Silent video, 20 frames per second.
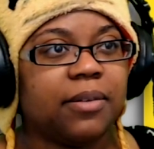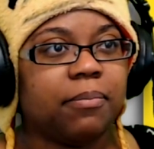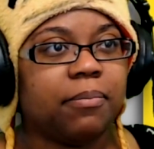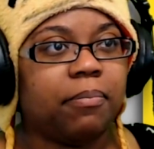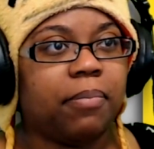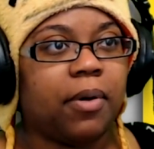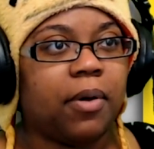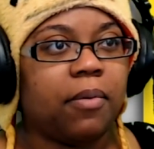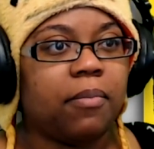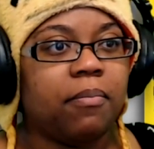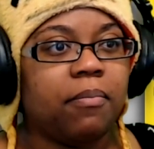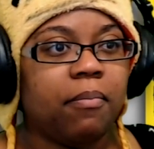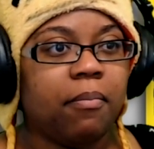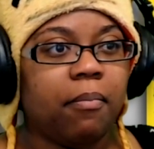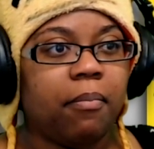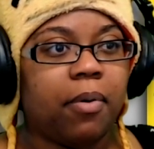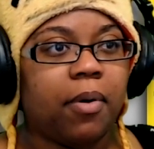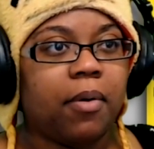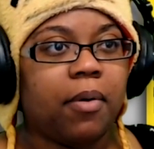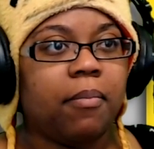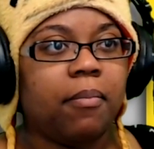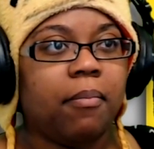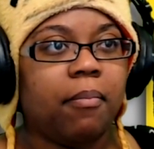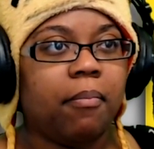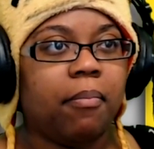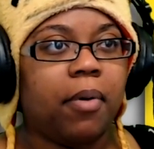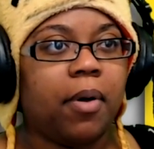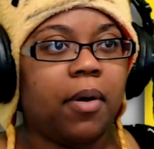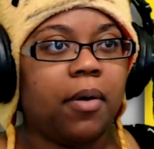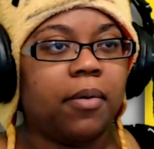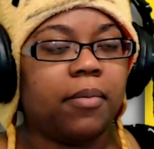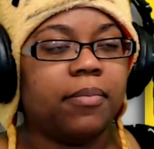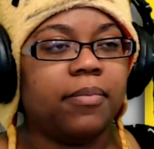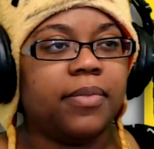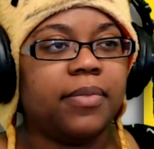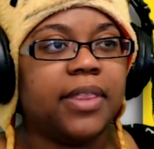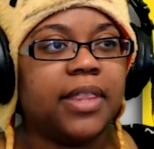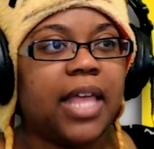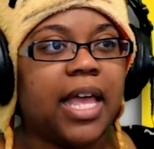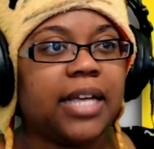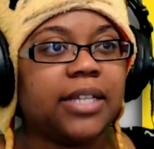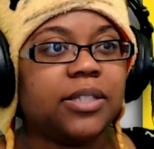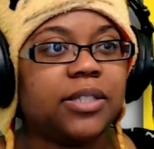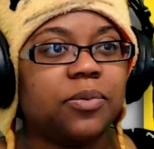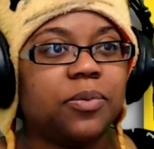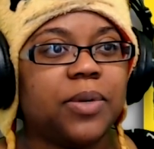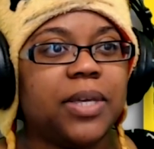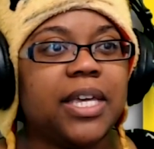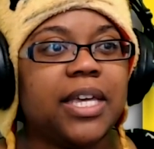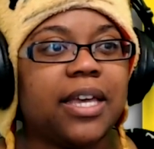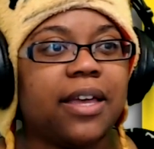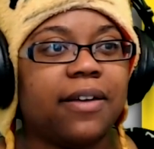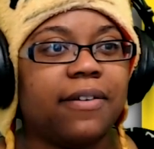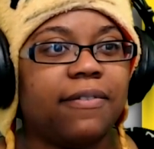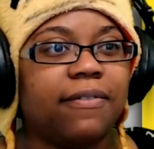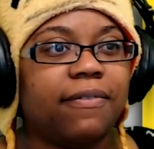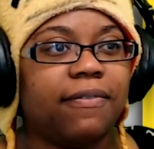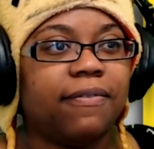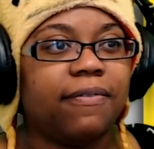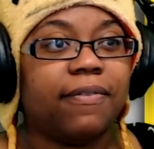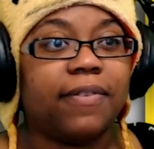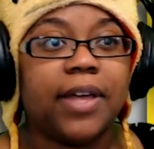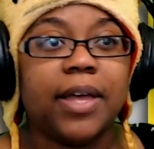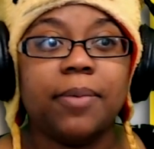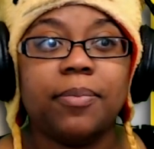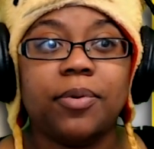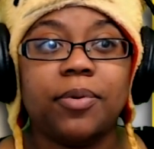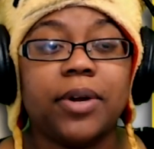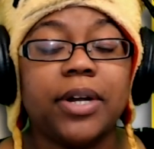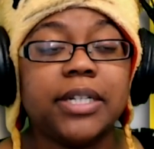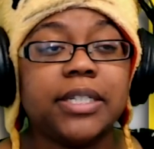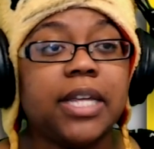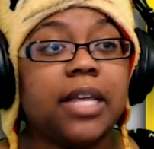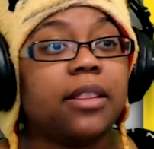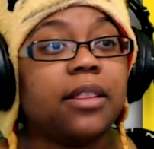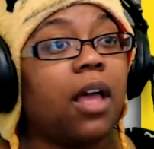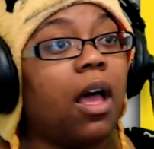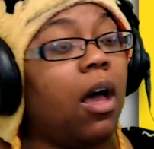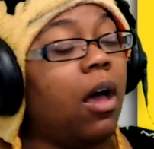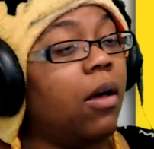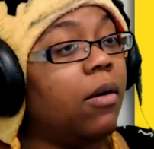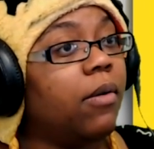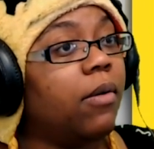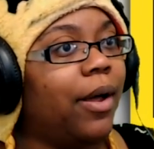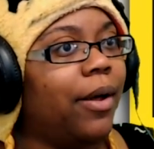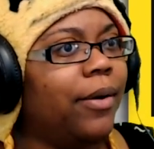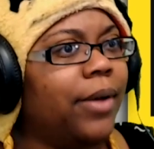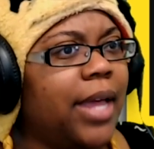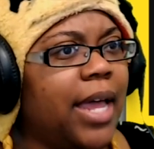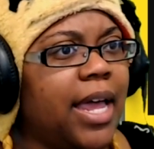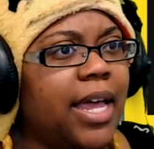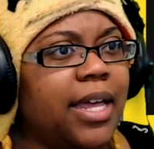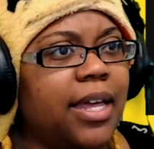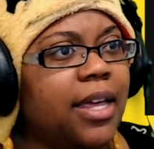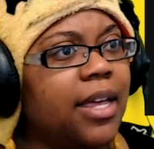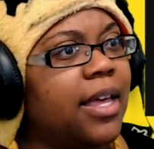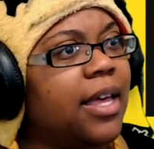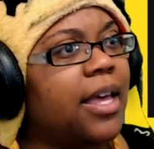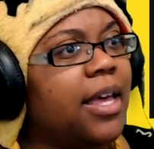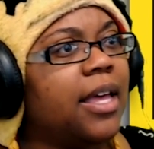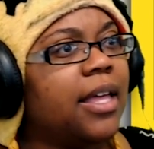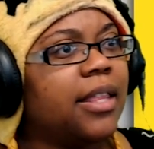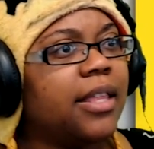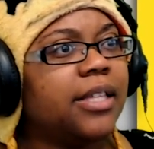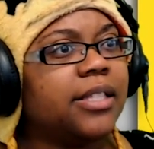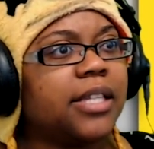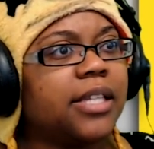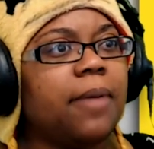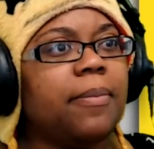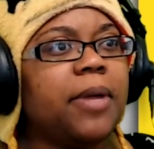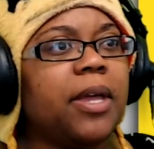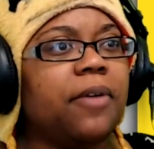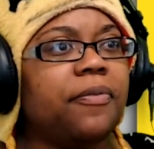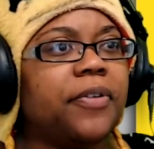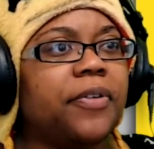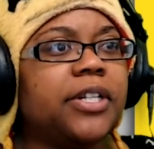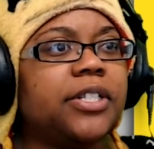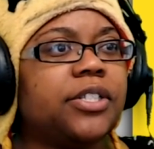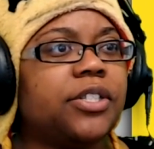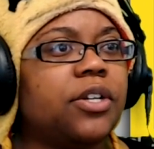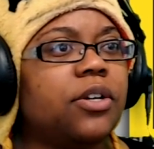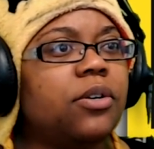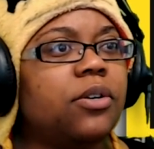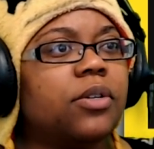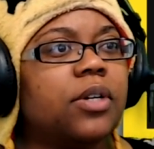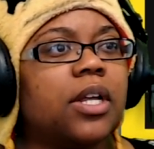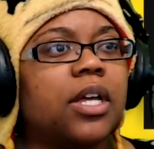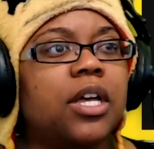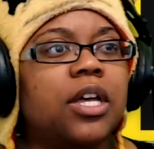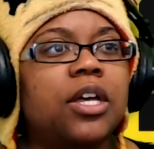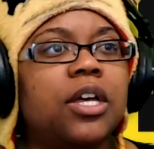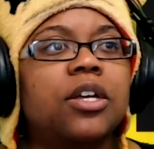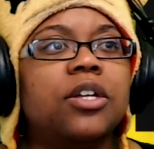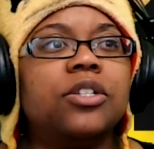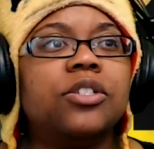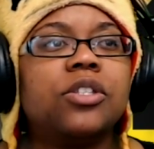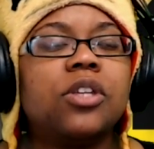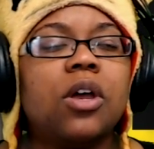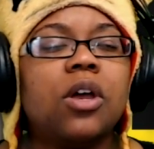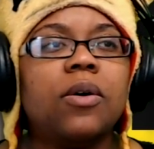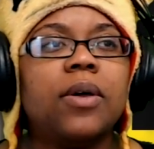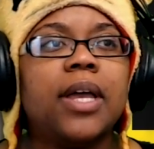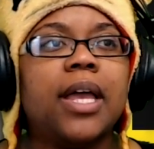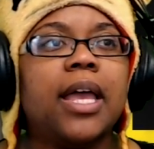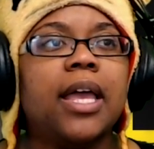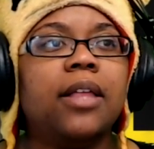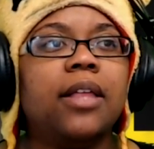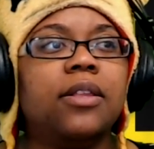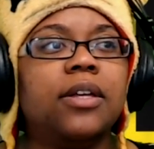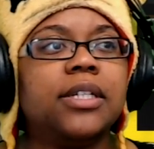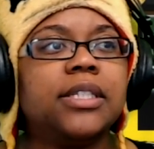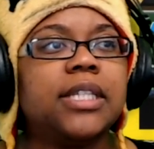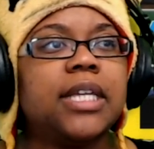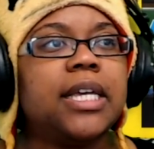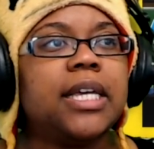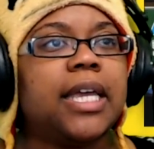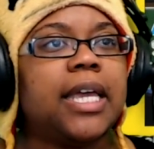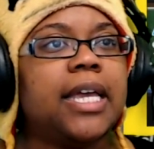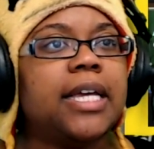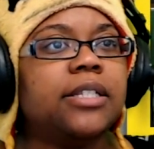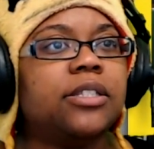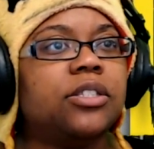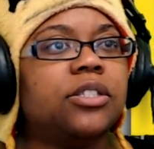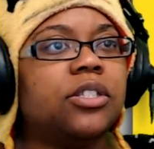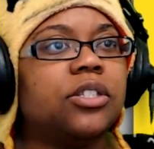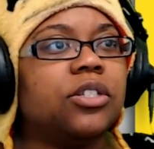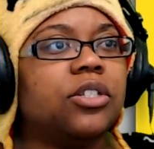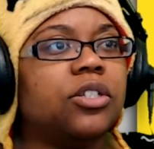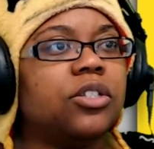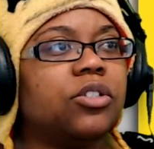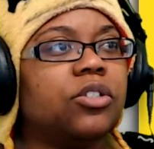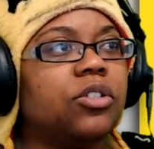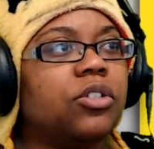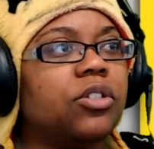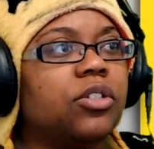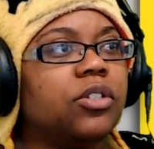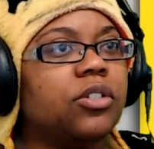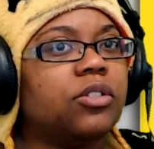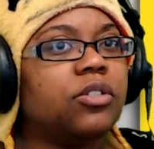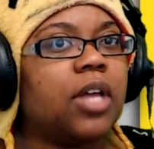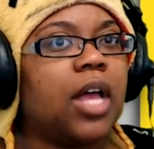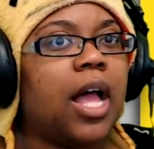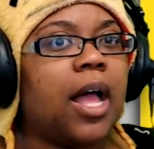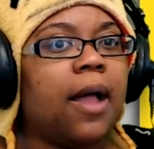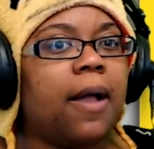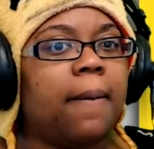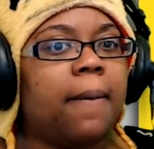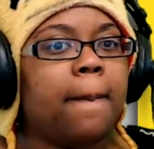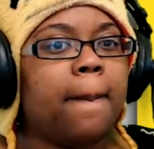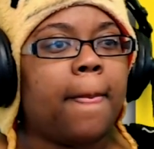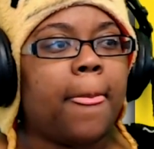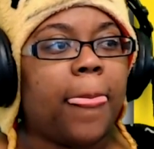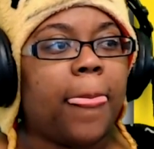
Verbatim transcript: Boom, boom, boom. Next week, February tenth. Oh, okay. It's coming out very soon. So it looks like it's, um,